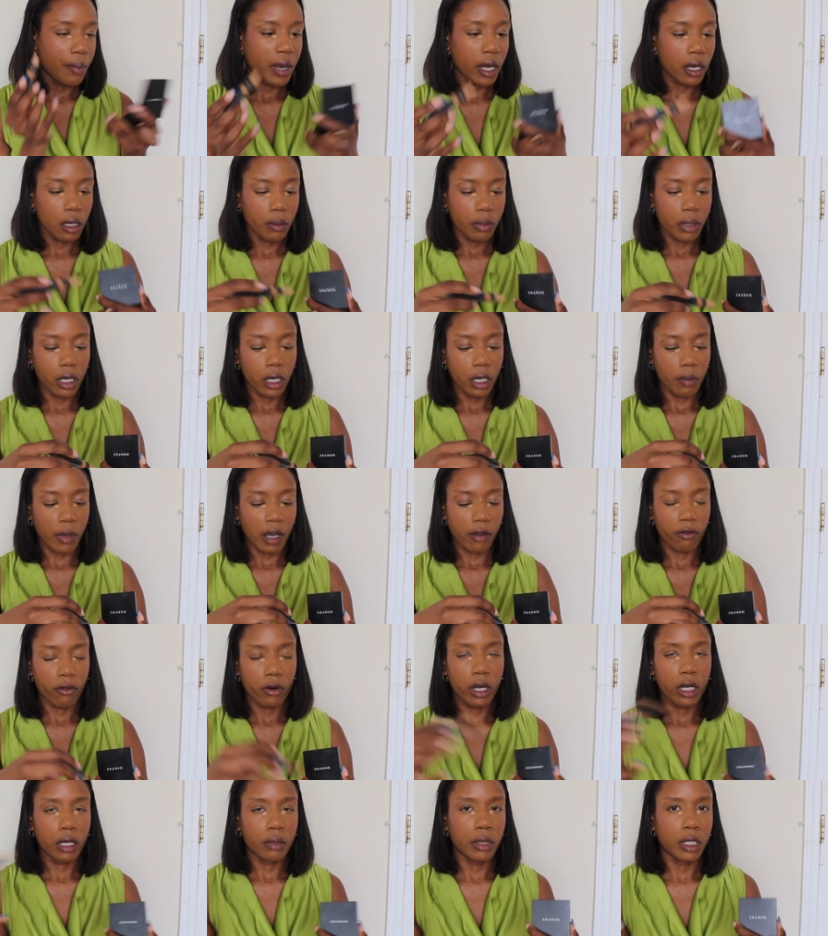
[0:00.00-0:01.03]
not gonna put it in my
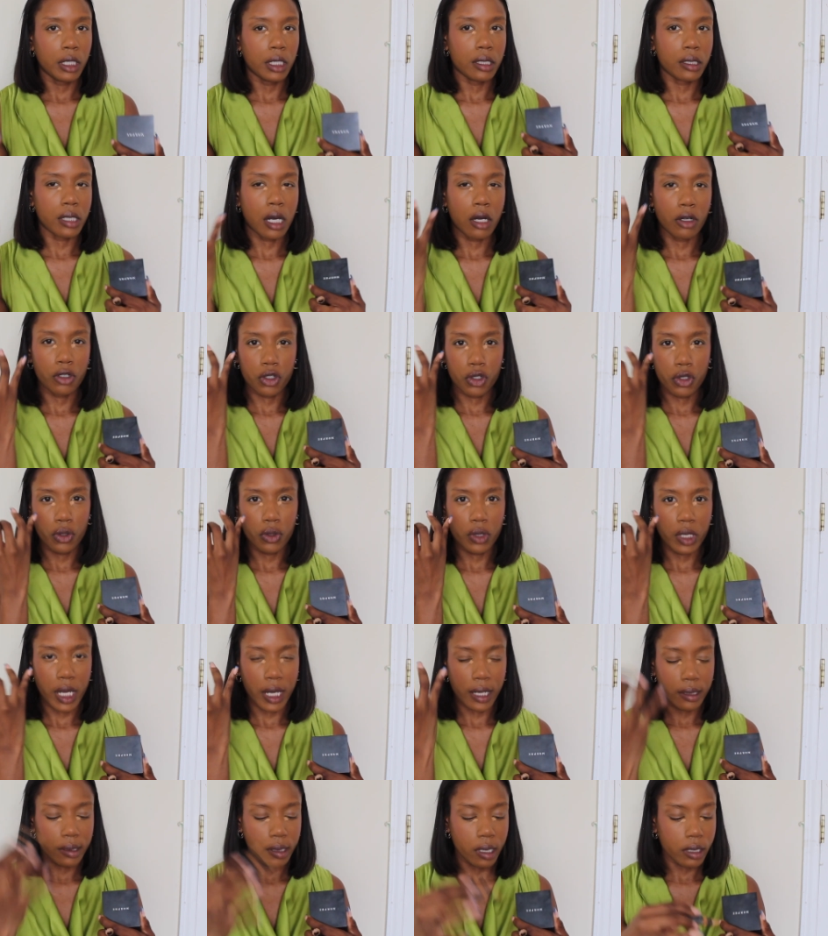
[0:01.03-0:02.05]
forehead because I'll just use the
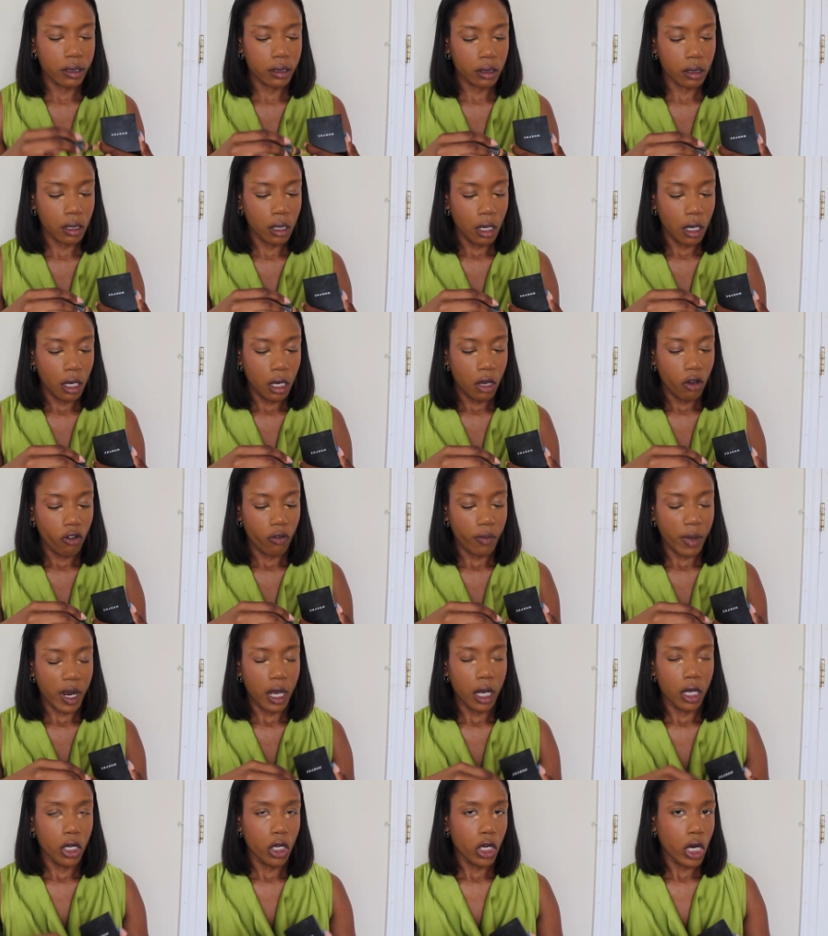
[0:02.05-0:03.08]
excess for my
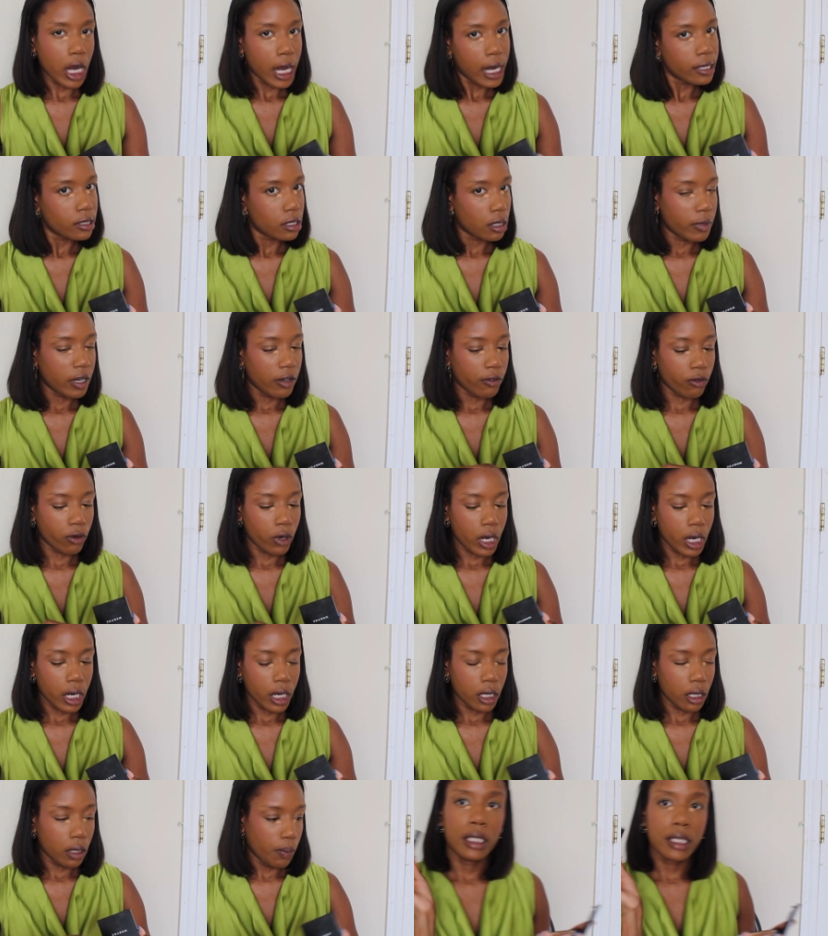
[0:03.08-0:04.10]
under eyes on my
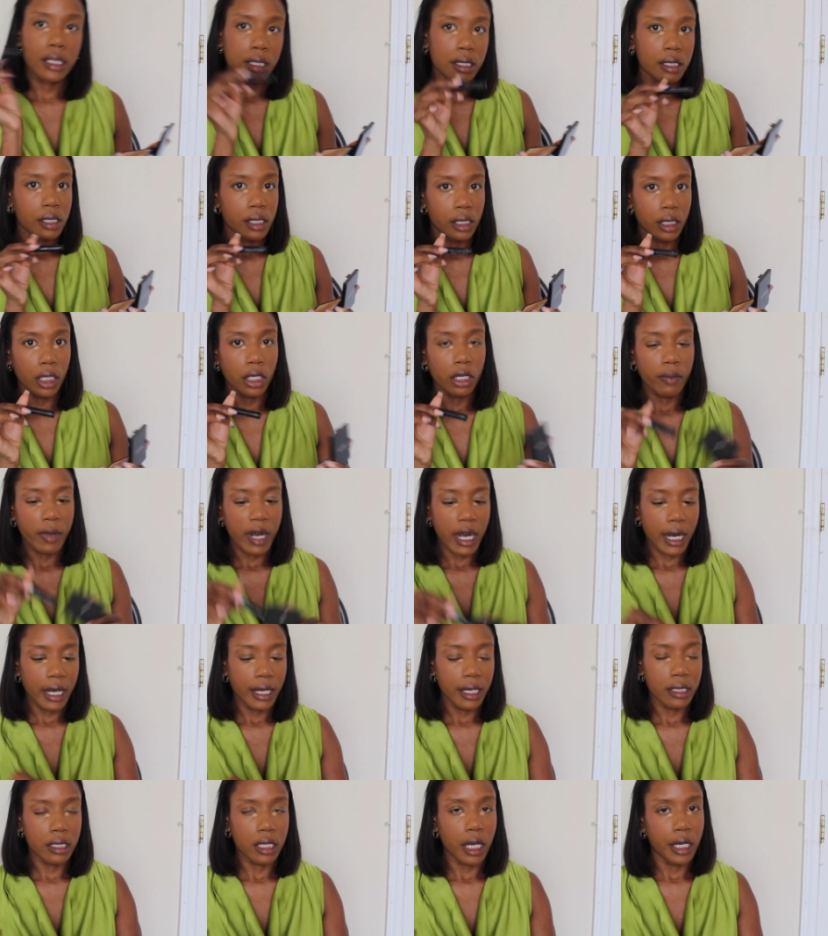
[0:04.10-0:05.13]
forehead. This concealer under my eye
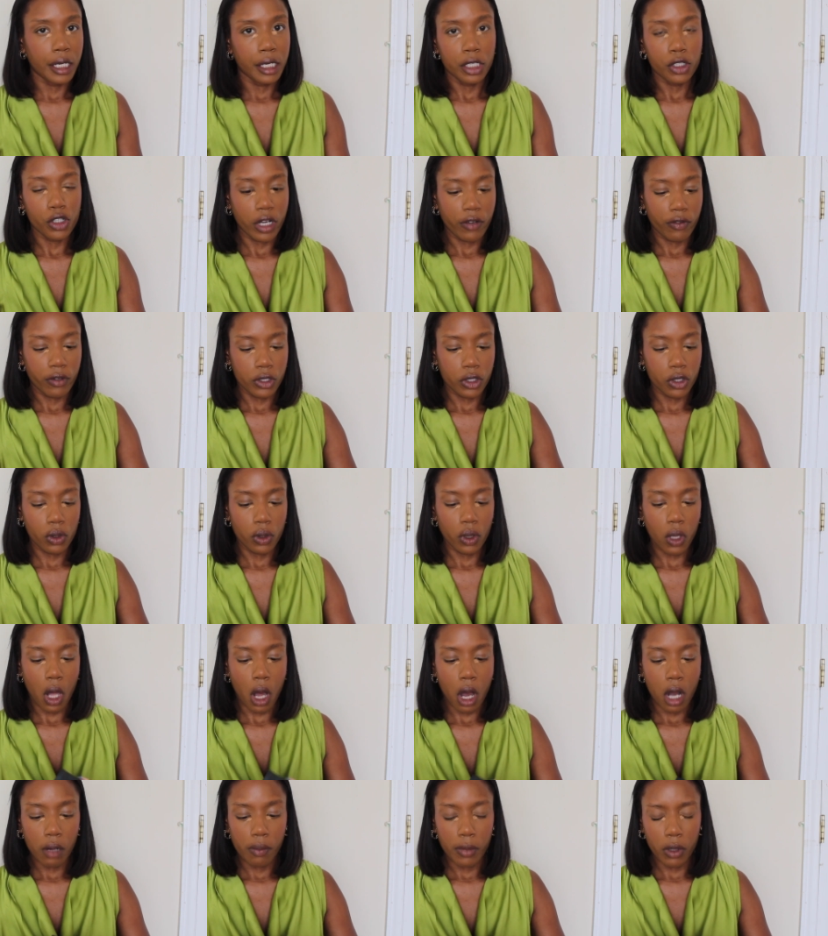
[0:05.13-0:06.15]
does not need to dry for too
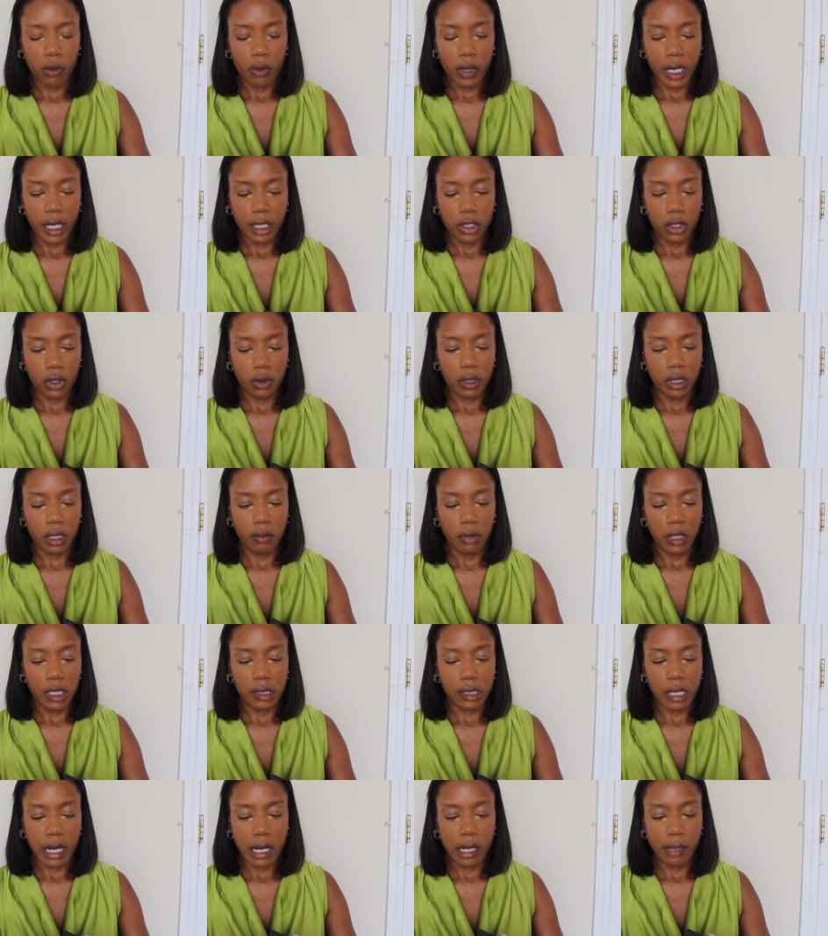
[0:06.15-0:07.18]
long, but what I do in the
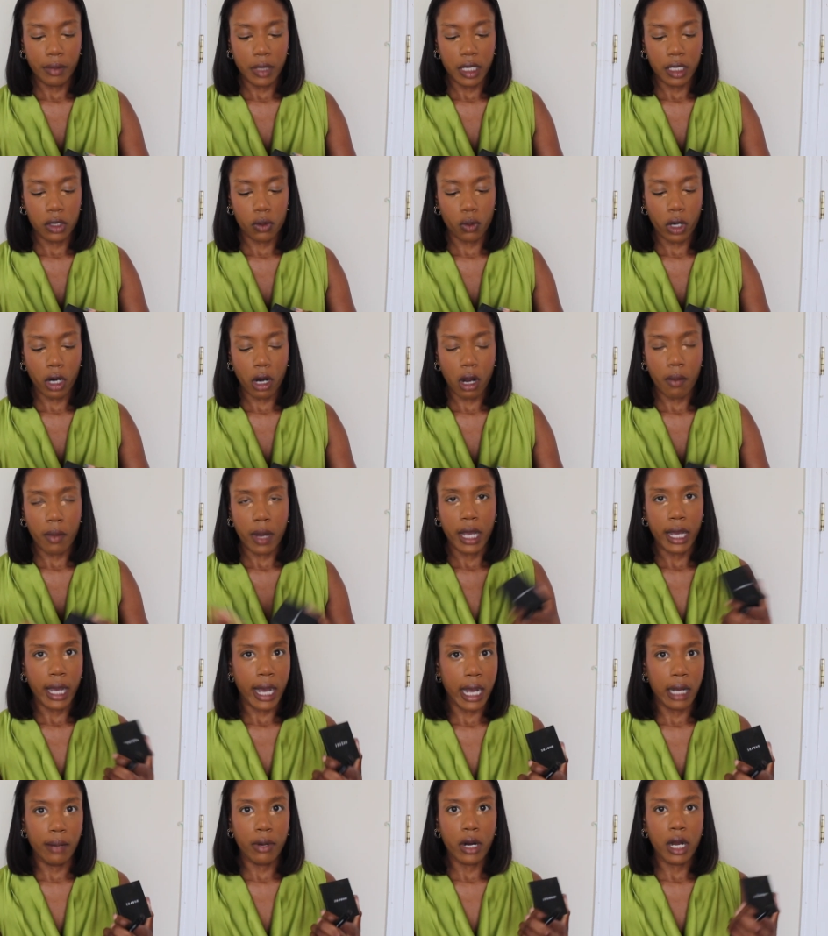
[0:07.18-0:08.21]
meantime is work on my
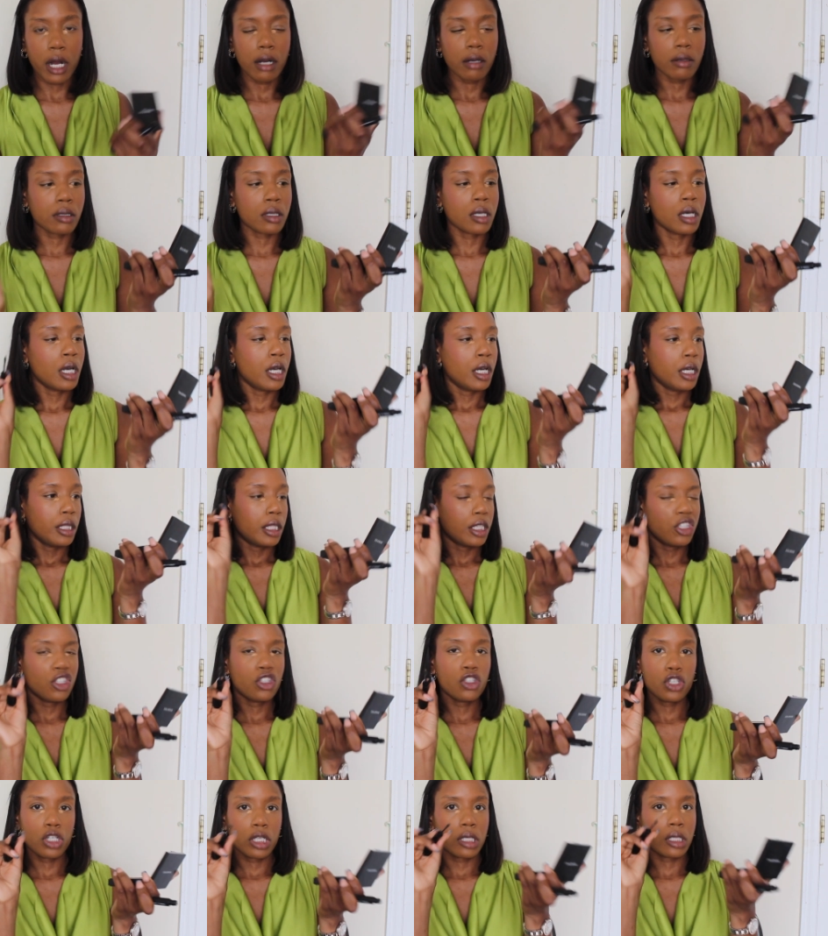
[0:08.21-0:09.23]
eyebrows. This
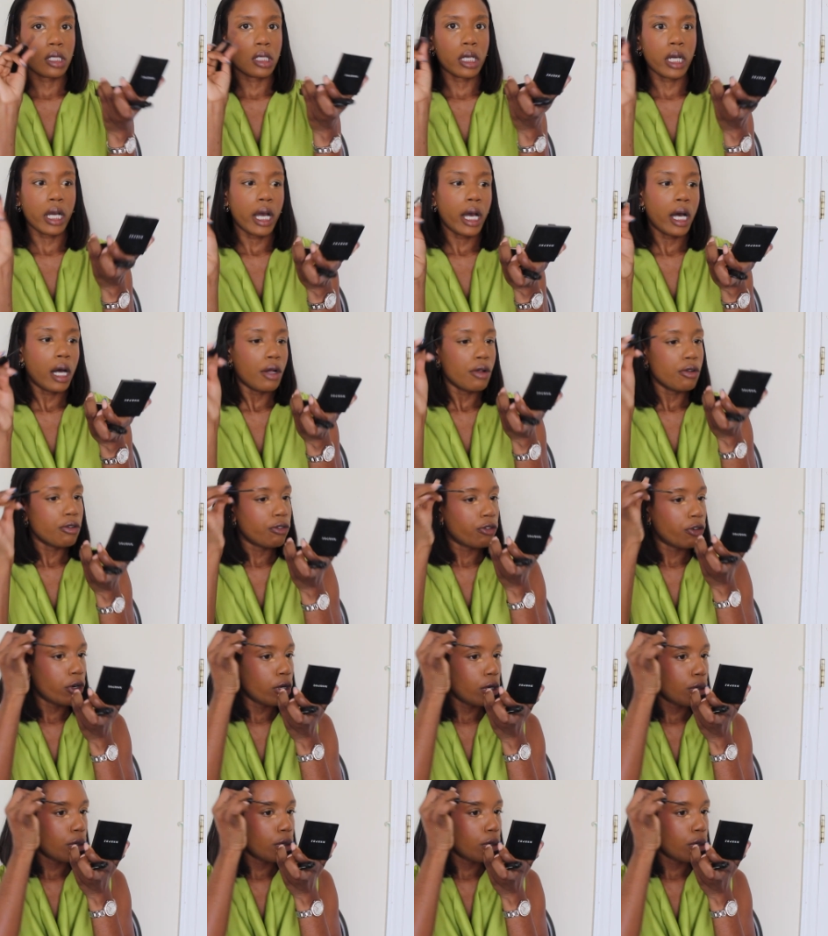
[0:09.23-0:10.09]
is just an e.l.f.